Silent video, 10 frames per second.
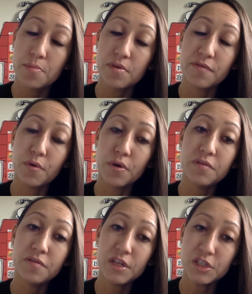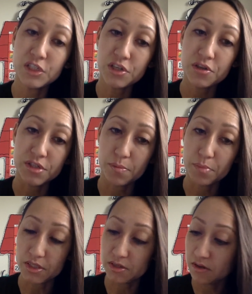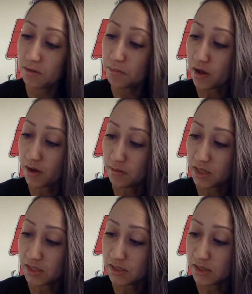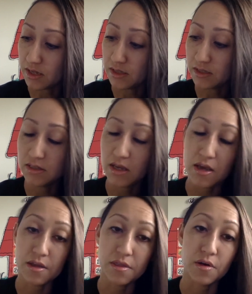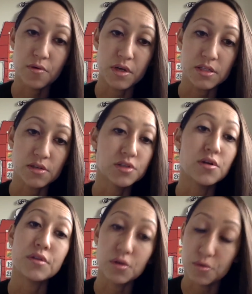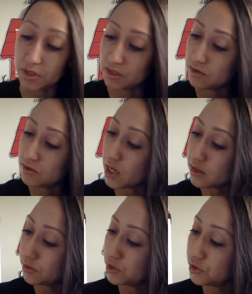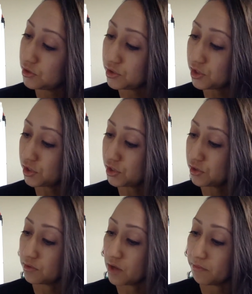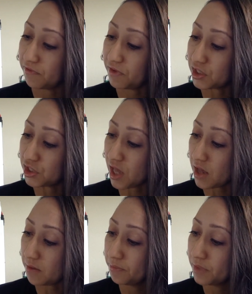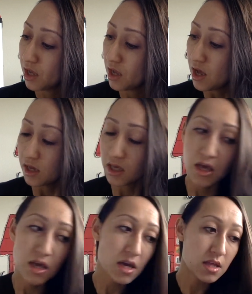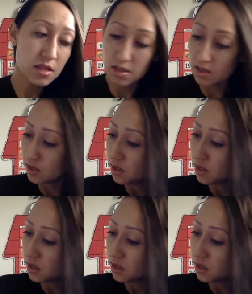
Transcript: Before you finish it, there's a button on the bottom that says take the quiz or start the quiz. So that's what you do to finish that. Okay, and